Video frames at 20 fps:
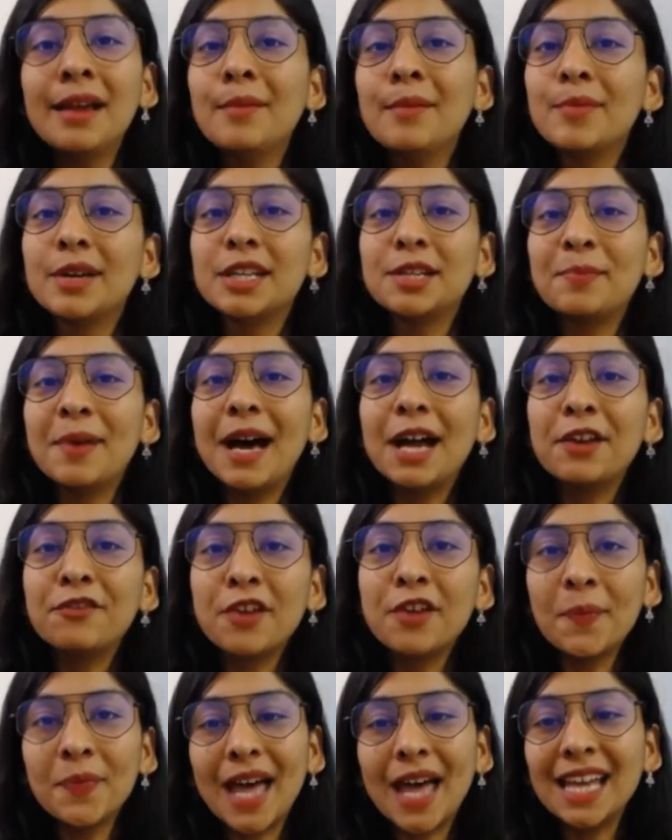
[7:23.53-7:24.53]
but apart
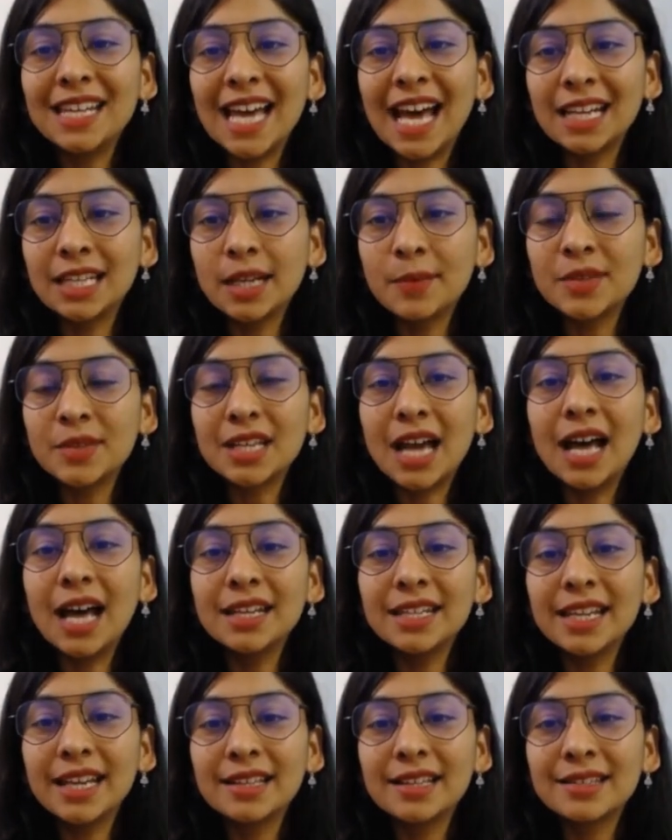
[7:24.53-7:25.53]
from that atoms
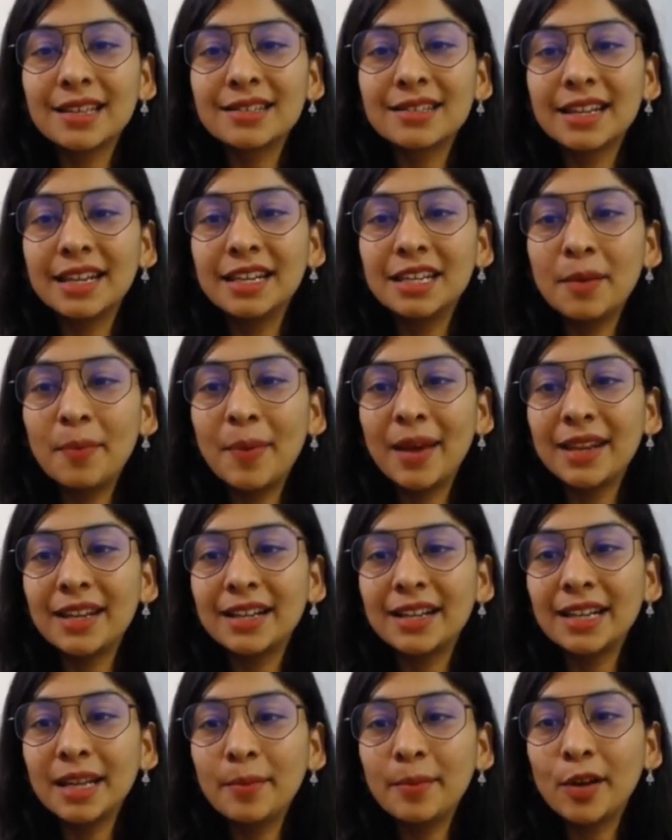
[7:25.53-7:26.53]
can't exist
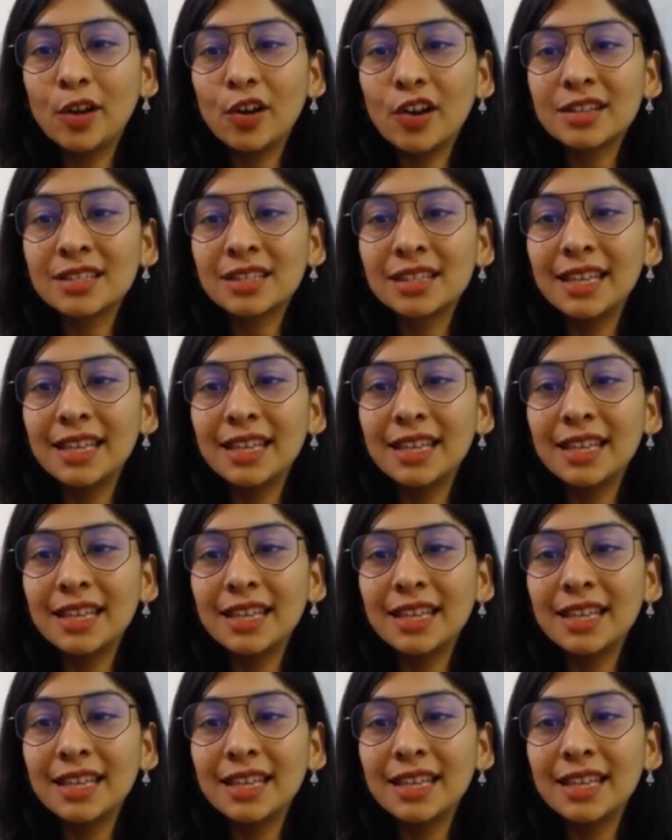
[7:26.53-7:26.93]
independently because